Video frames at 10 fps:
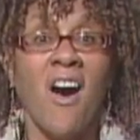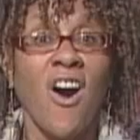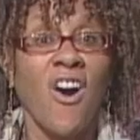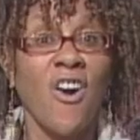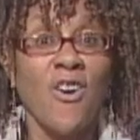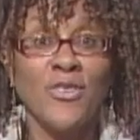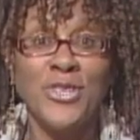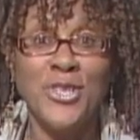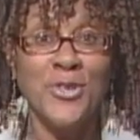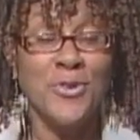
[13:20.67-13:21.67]
All
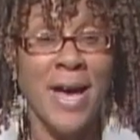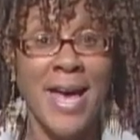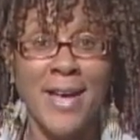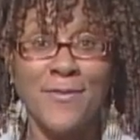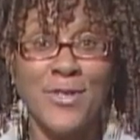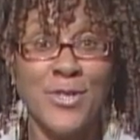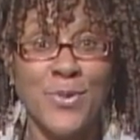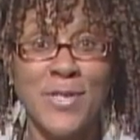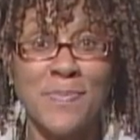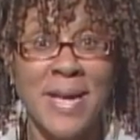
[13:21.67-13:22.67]
you have to
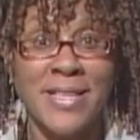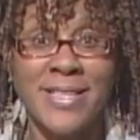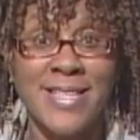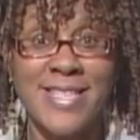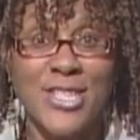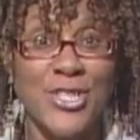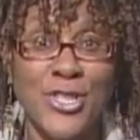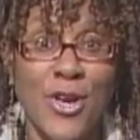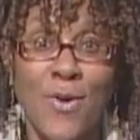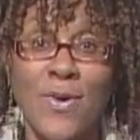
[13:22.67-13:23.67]
do is make the decision to
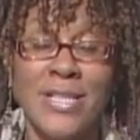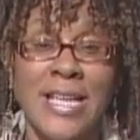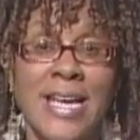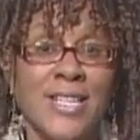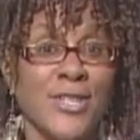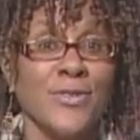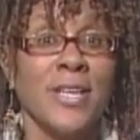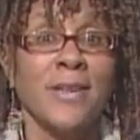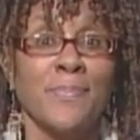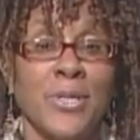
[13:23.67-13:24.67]
go online, turn
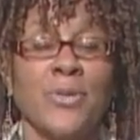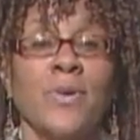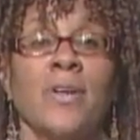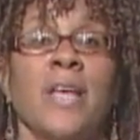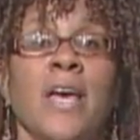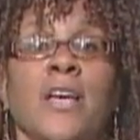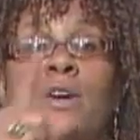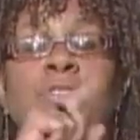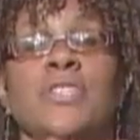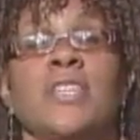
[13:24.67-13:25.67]
that computer on,
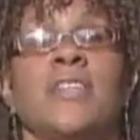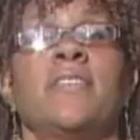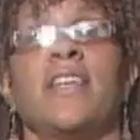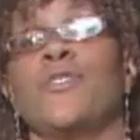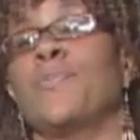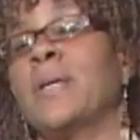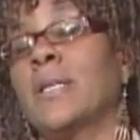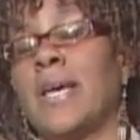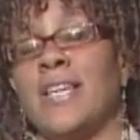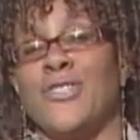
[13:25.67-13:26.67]
go to the internet. You'll be
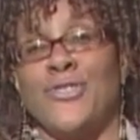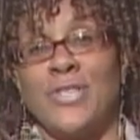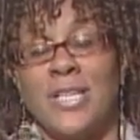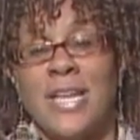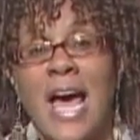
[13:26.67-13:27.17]
glad you did.